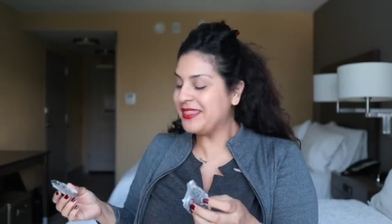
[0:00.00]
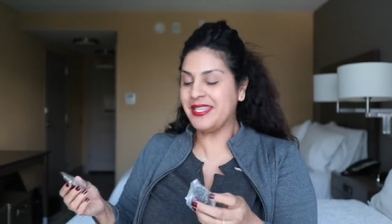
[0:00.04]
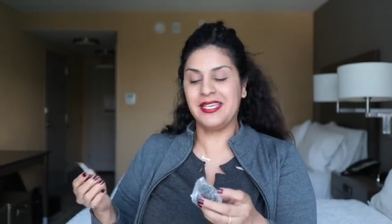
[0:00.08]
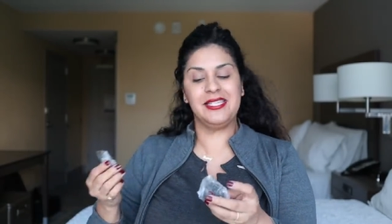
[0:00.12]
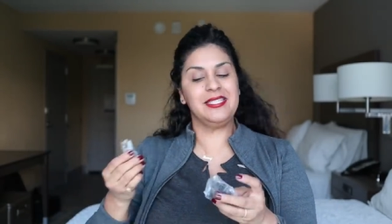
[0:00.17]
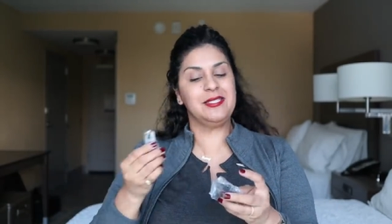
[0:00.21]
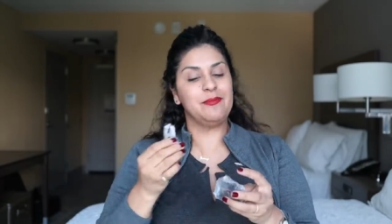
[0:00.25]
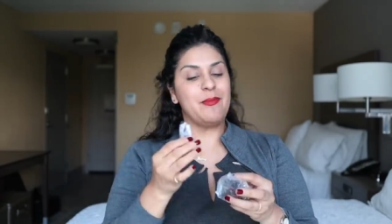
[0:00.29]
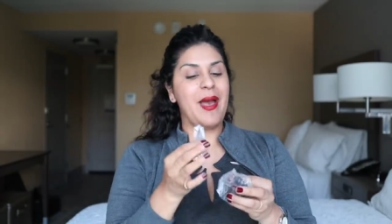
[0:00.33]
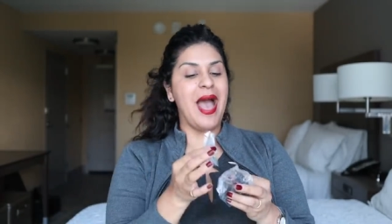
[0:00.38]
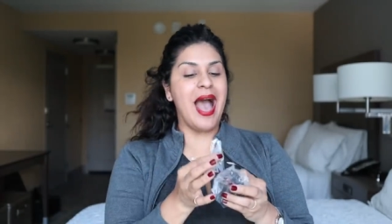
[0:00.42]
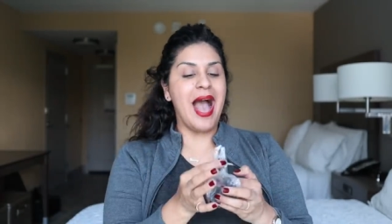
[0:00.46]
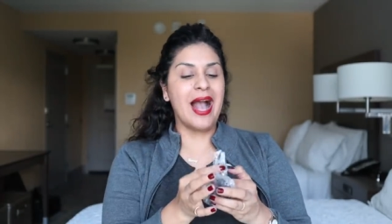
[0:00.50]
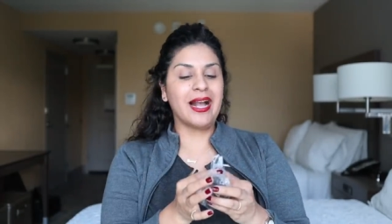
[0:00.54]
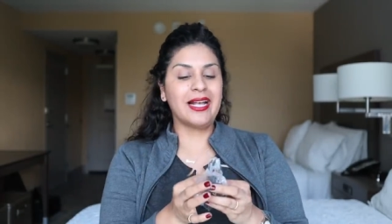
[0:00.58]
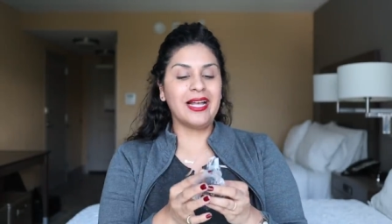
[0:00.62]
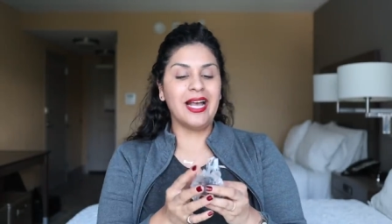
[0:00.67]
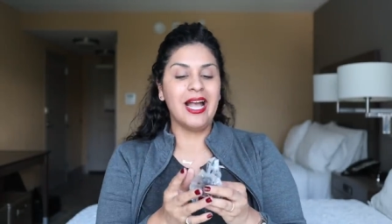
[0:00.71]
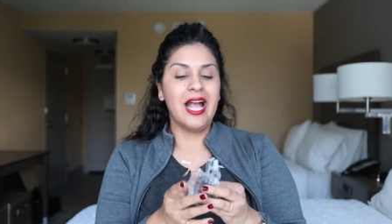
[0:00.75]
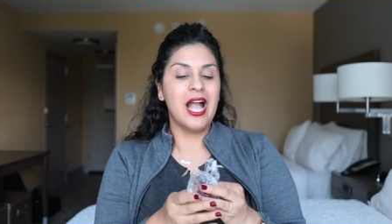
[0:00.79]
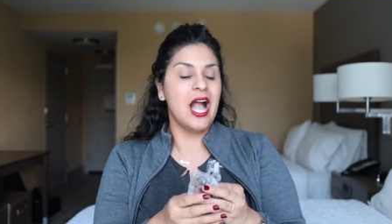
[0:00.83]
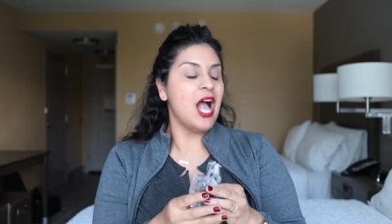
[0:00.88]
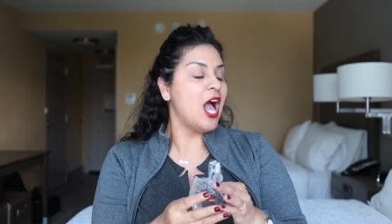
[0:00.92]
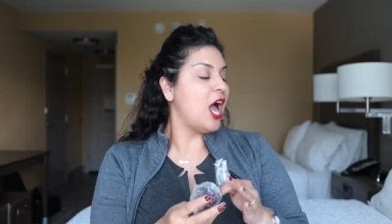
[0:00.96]
these back
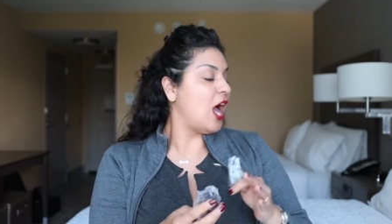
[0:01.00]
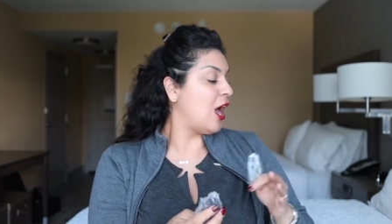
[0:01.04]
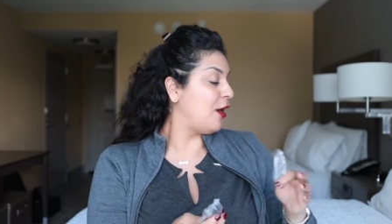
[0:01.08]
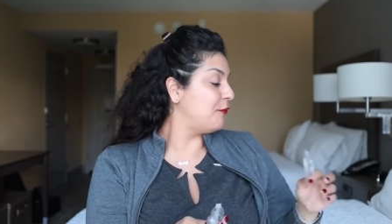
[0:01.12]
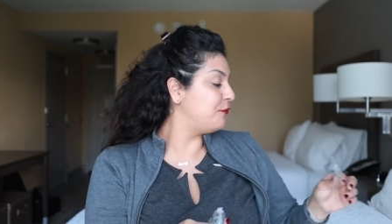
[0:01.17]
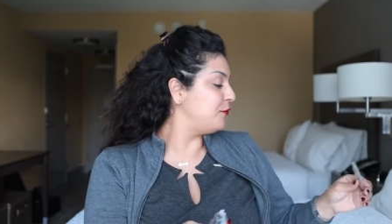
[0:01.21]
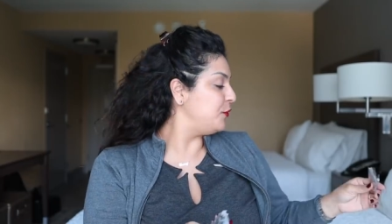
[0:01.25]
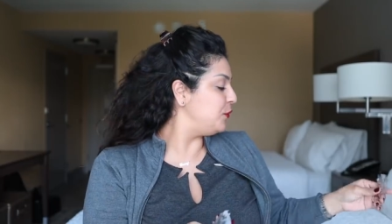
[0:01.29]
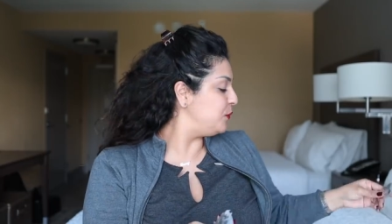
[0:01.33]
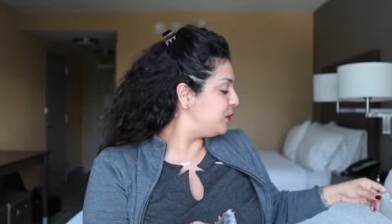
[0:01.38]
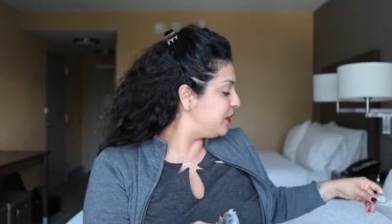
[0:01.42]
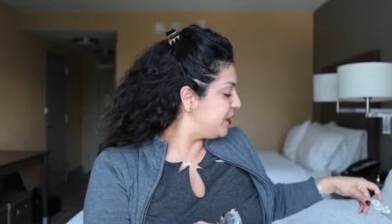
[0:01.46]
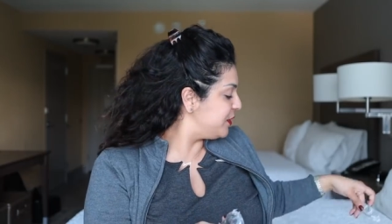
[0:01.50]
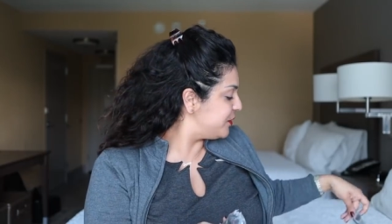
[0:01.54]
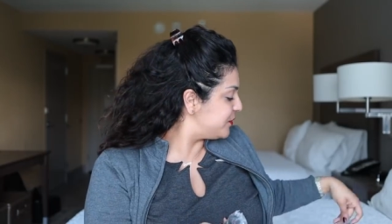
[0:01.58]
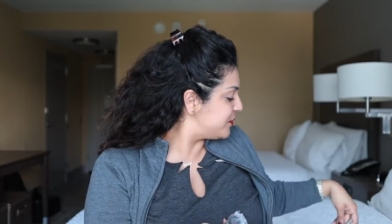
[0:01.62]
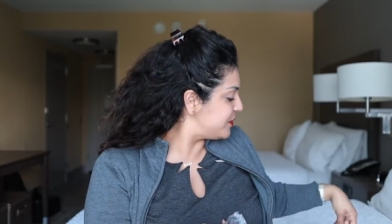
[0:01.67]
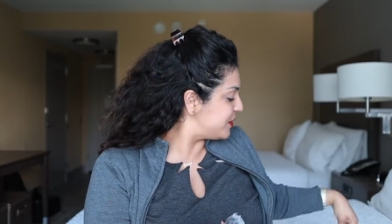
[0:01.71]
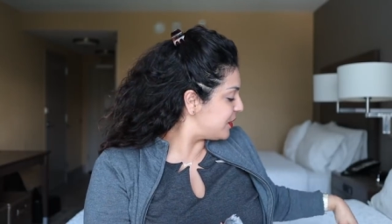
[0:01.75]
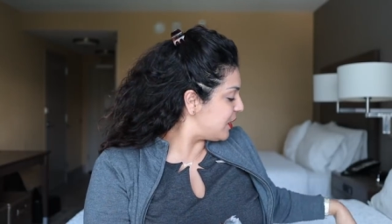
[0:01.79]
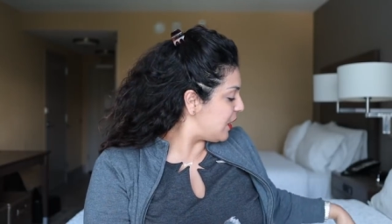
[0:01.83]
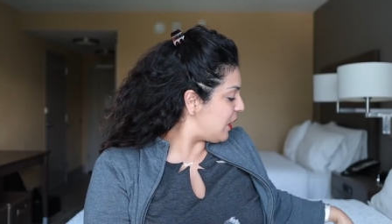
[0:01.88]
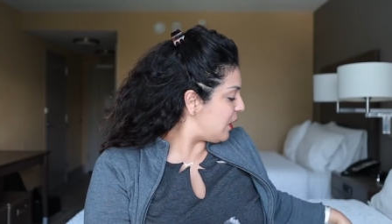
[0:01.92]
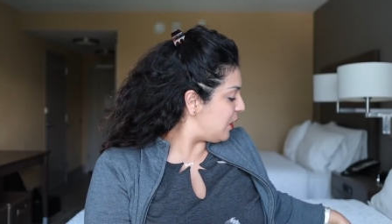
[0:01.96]
a few
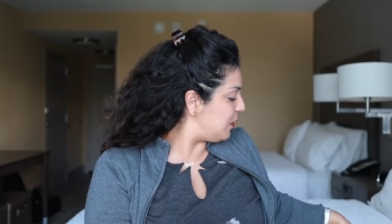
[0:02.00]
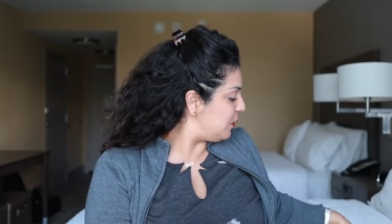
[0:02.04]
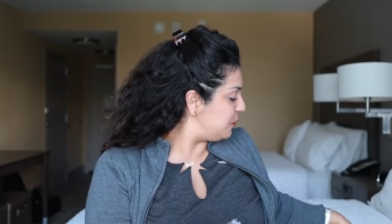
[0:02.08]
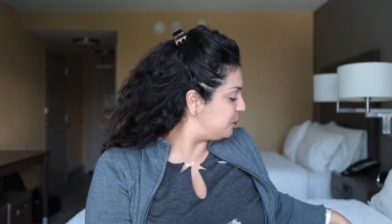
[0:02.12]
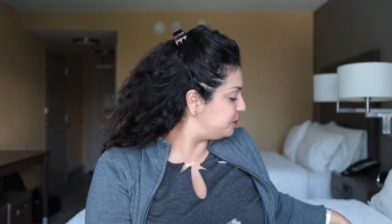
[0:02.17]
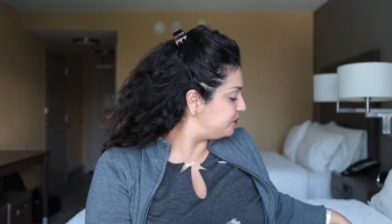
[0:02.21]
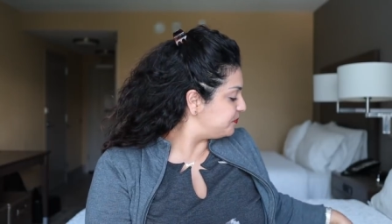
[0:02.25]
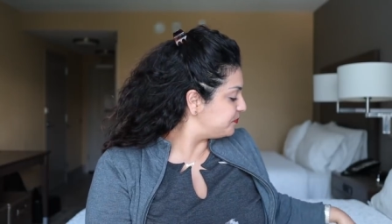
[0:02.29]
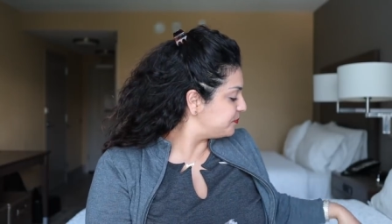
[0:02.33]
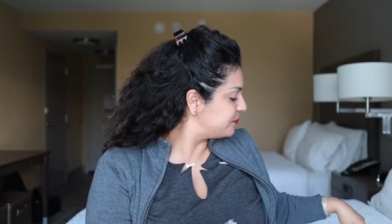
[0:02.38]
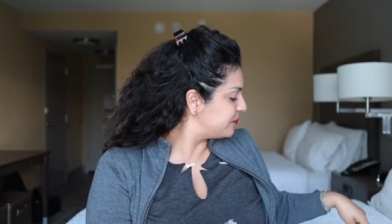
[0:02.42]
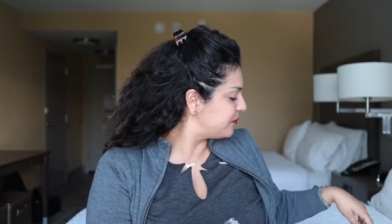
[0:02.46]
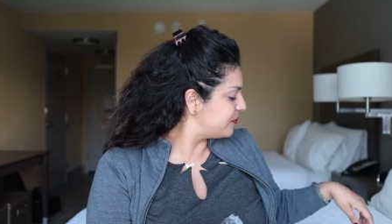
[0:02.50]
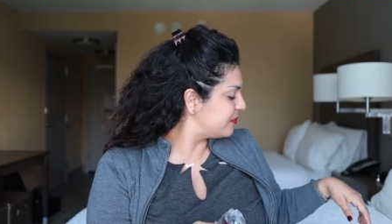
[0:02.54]
years ago